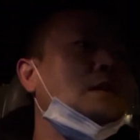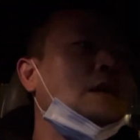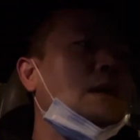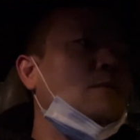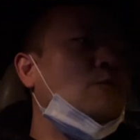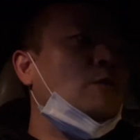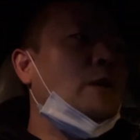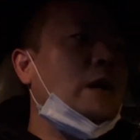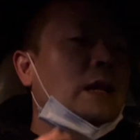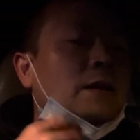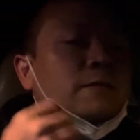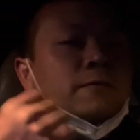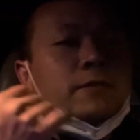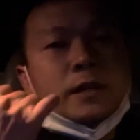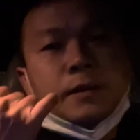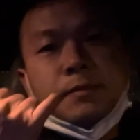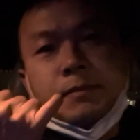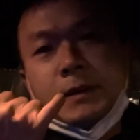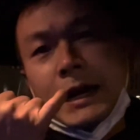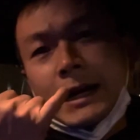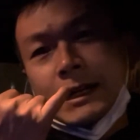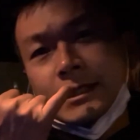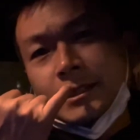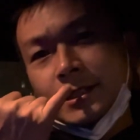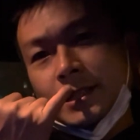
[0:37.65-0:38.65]
I'm waiting for the
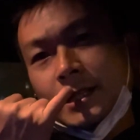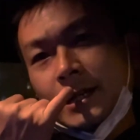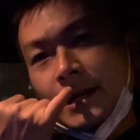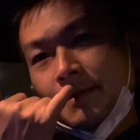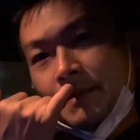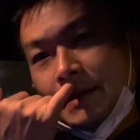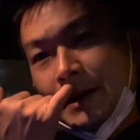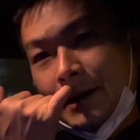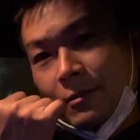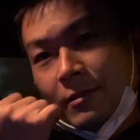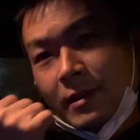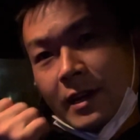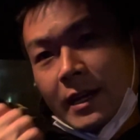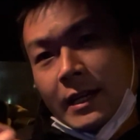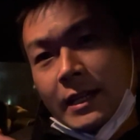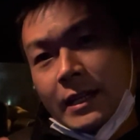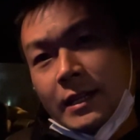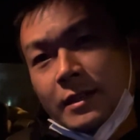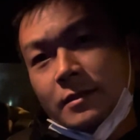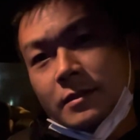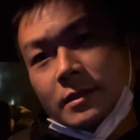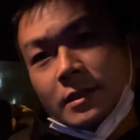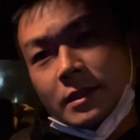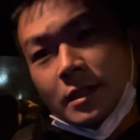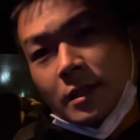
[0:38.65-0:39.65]
pax to come out right
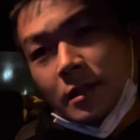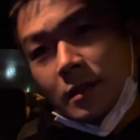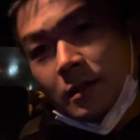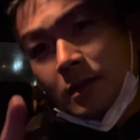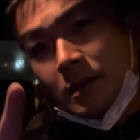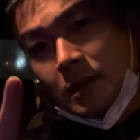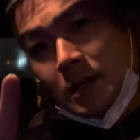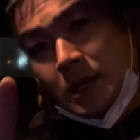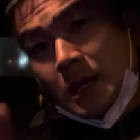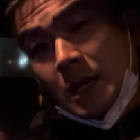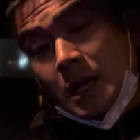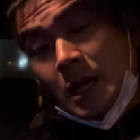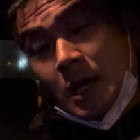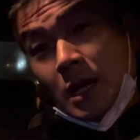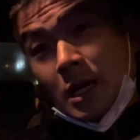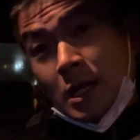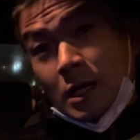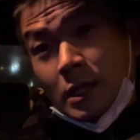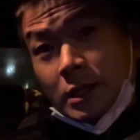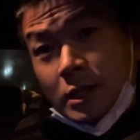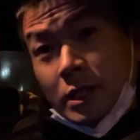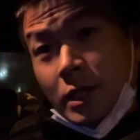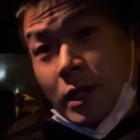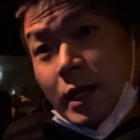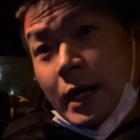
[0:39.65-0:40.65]
now. So
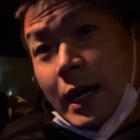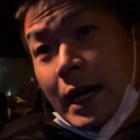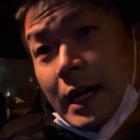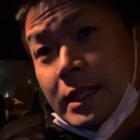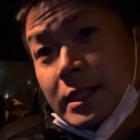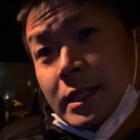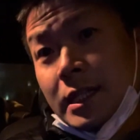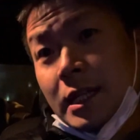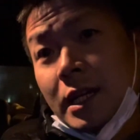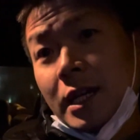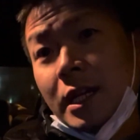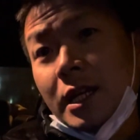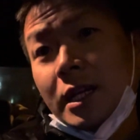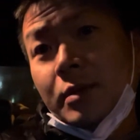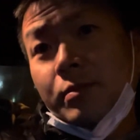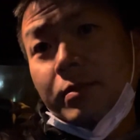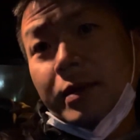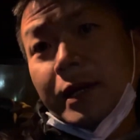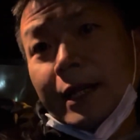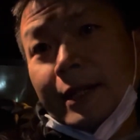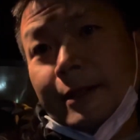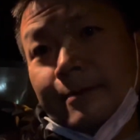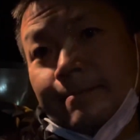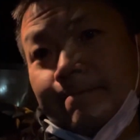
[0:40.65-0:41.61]
see you guys in a little bit.